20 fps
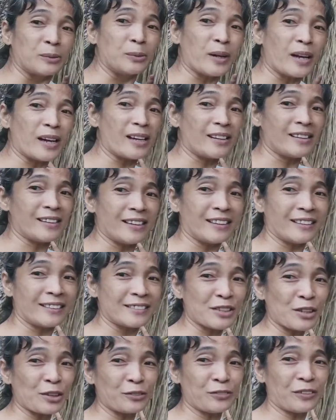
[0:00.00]
Well,
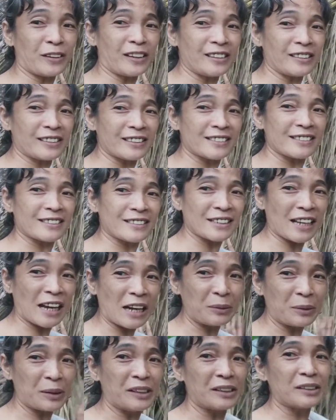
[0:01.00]
so far this is
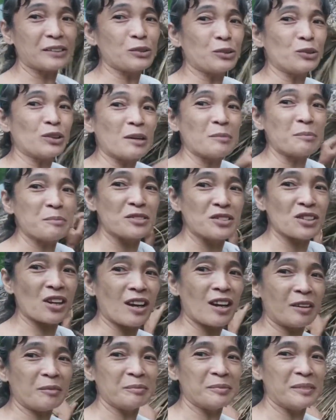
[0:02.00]
our TUKAP
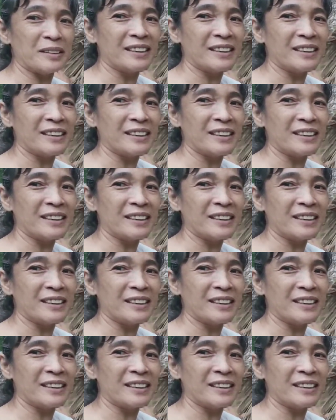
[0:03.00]
job.